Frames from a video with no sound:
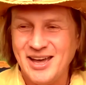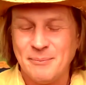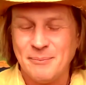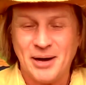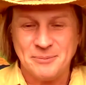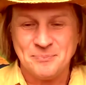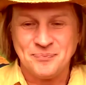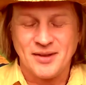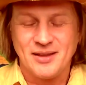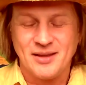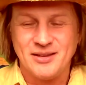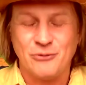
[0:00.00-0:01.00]
But,
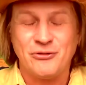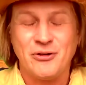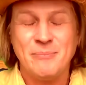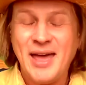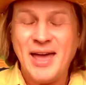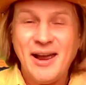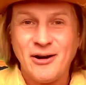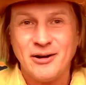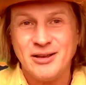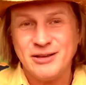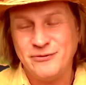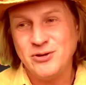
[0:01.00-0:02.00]
you know, from there,
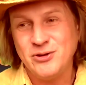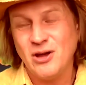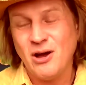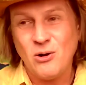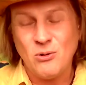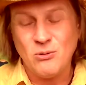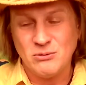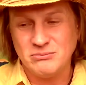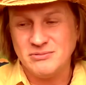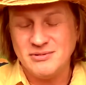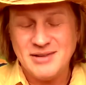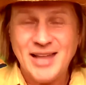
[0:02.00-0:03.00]
if you go
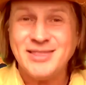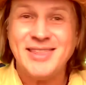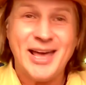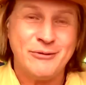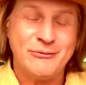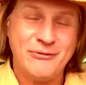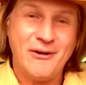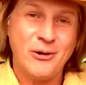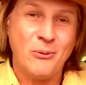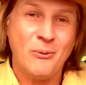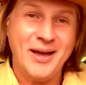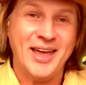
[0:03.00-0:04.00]
not that
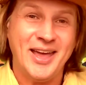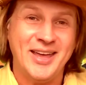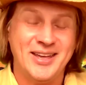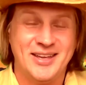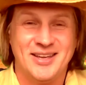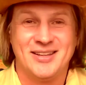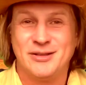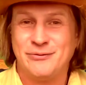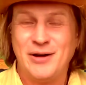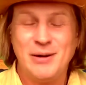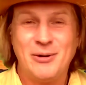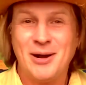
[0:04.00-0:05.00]
far away, the
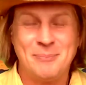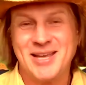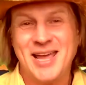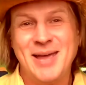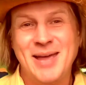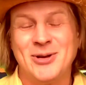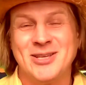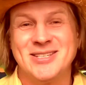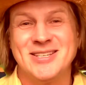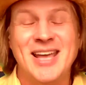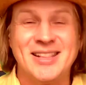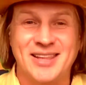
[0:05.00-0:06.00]
fiber optic cable
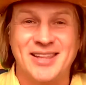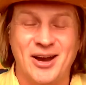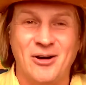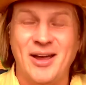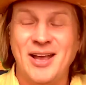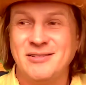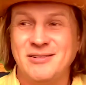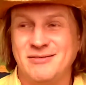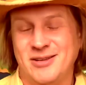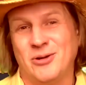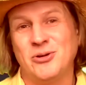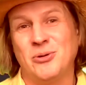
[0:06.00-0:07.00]
doesn't get there. And,
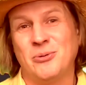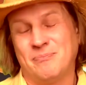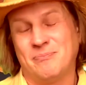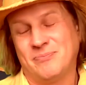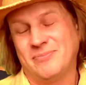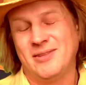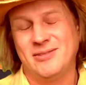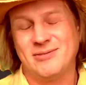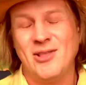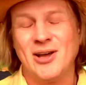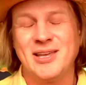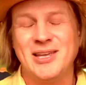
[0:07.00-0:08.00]
you know, you're
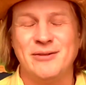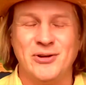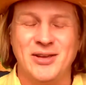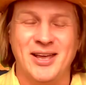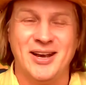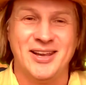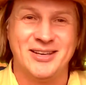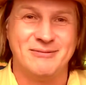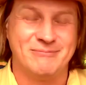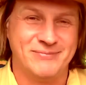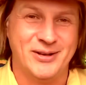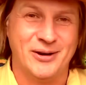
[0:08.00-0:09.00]
lucky if you're
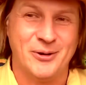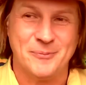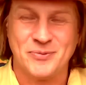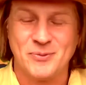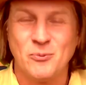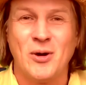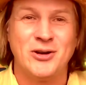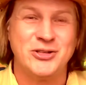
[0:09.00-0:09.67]
getting, you know, 1 or